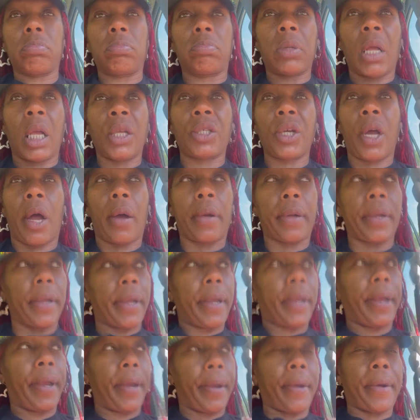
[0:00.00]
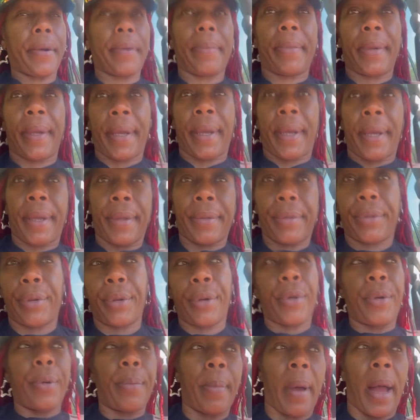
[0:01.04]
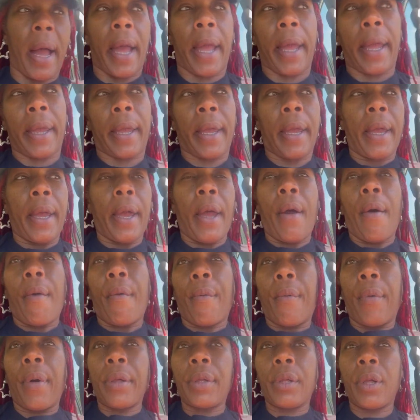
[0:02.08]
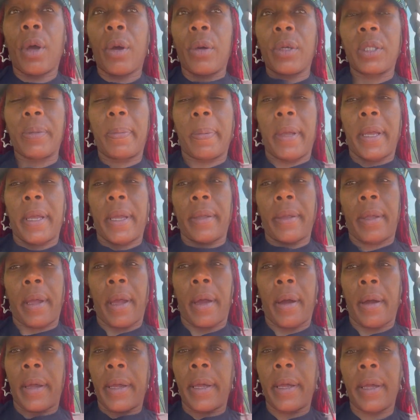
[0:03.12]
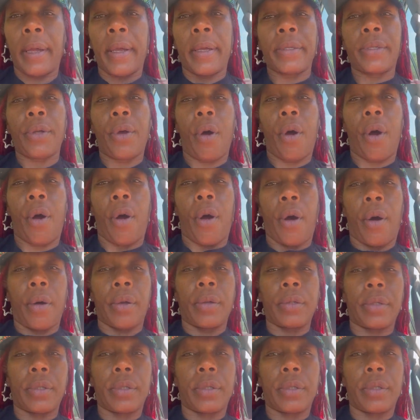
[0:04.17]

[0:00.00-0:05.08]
that y'all can hear me through my windows being down. It is hard.